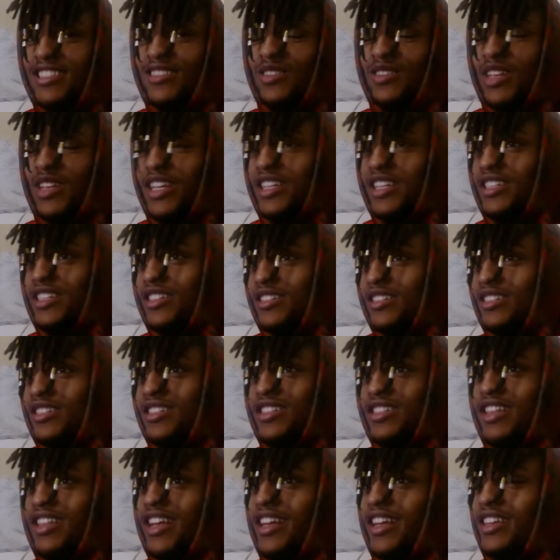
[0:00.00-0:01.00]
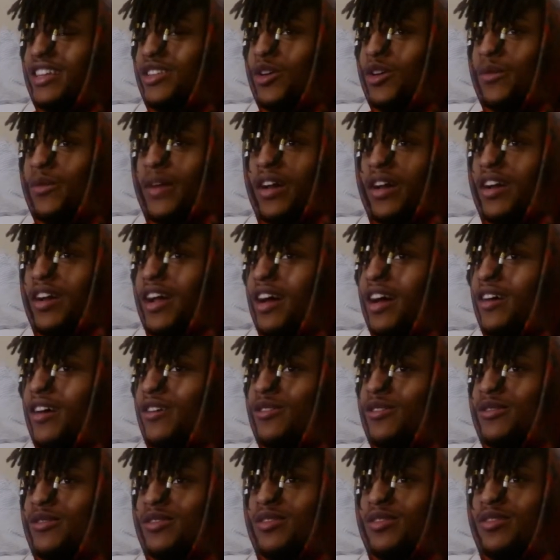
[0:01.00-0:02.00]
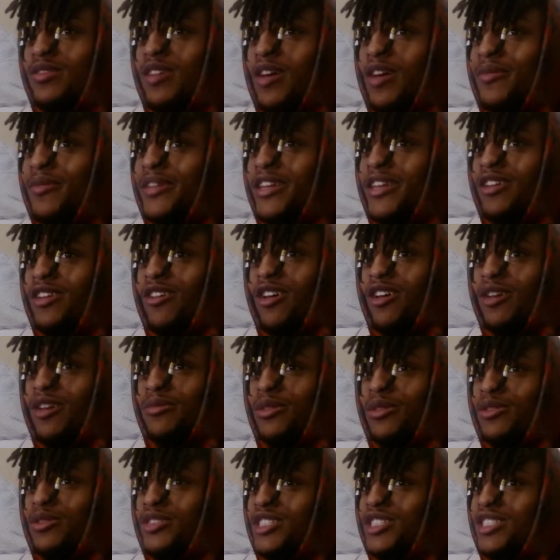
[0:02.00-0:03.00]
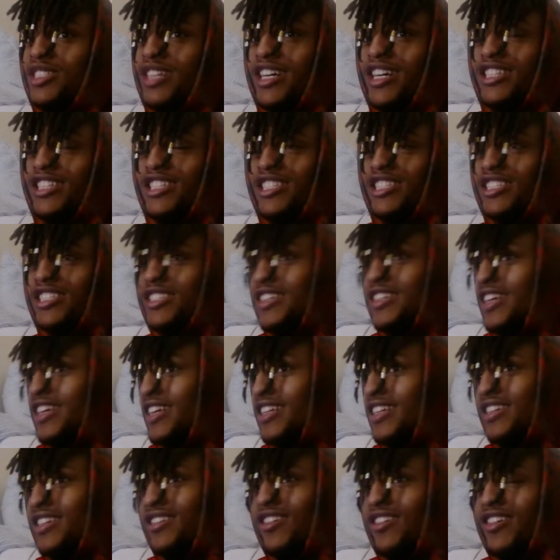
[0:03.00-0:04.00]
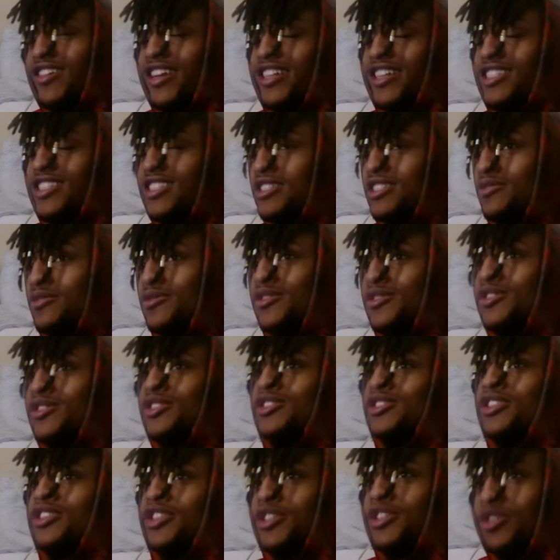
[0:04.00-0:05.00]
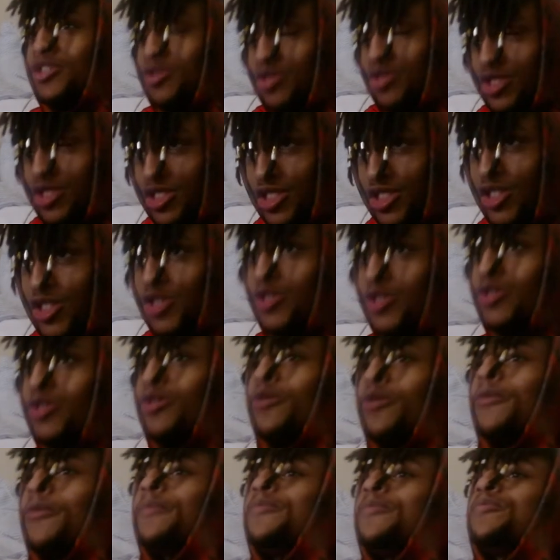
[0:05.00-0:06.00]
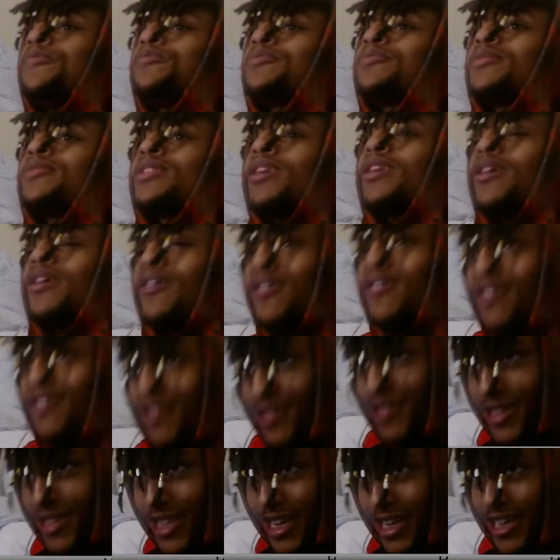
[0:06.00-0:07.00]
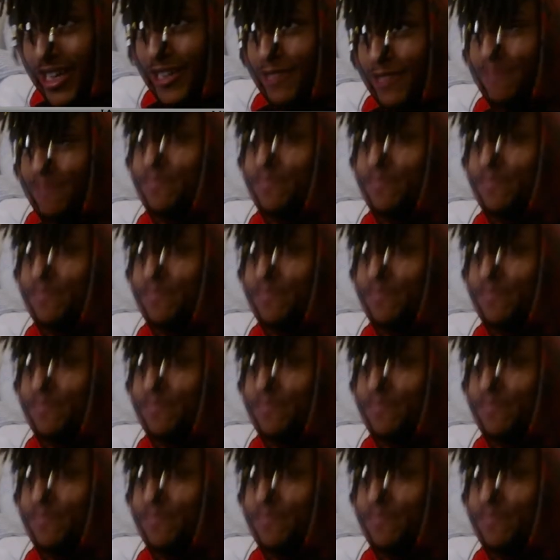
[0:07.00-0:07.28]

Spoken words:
Like no matter how many hormone shots you get and all that stuff, you still are a guy,